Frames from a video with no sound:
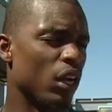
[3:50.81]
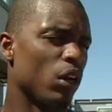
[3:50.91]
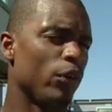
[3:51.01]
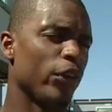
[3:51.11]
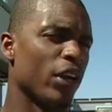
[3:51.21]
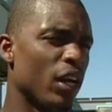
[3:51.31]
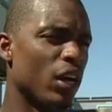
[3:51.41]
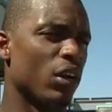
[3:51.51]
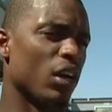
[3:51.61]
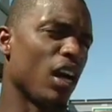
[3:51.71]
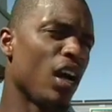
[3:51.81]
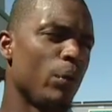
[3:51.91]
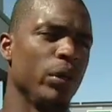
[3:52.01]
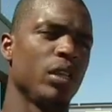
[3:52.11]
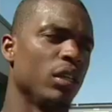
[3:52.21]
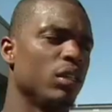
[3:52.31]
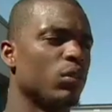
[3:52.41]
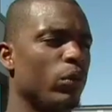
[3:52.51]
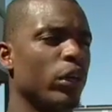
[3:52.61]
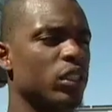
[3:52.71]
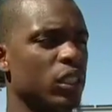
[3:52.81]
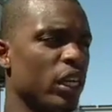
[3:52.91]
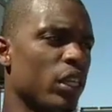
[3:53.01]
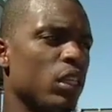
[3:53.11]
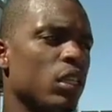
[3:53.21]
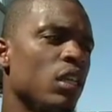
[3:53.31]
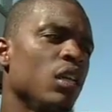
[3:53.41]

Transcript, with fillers: You figuring out how we can work together